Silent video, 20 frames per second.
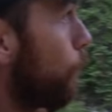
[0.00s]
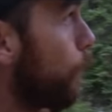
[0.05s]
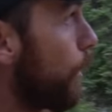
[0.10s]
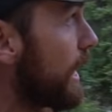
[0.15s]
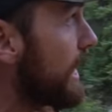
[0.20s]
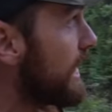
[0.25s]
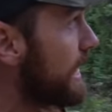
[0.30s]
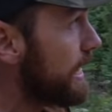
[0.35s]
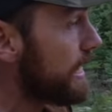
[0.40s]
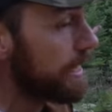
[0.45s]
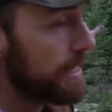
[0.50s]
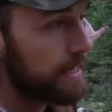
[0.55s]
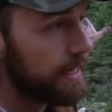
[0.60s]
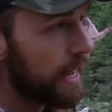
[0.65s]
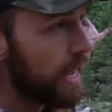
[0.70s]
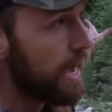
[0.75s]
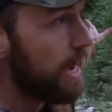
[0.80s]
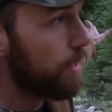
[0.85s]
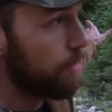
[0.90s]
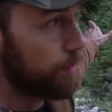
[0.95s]
way
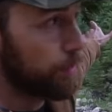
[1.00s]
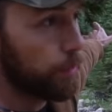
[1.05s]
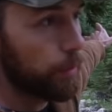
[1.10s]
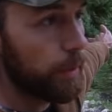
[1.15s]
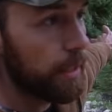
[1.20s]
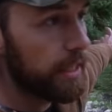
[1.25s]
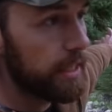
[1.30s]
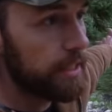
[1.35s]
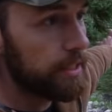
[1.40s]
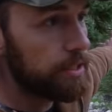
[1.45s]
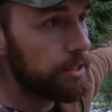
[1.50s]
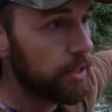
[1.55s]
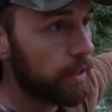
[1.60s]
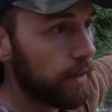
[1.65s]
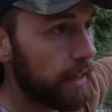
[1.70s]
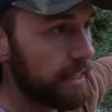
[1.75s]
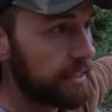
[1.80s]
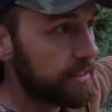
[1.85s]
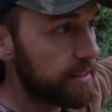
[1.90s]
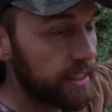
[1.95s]
down the ridge,
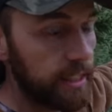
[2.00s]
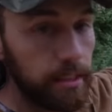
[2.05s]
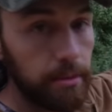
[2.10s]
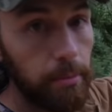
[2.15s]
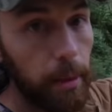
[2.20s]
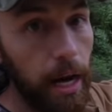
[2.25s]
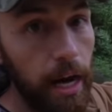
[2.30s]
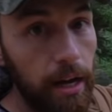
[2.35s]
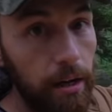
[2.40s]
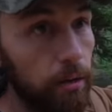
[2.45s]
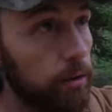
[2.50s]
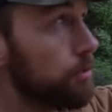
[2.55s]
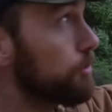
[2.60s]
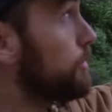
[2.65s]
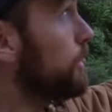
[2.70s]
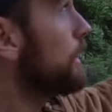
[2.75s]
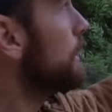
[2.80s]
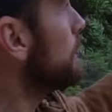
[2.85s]
like six miles,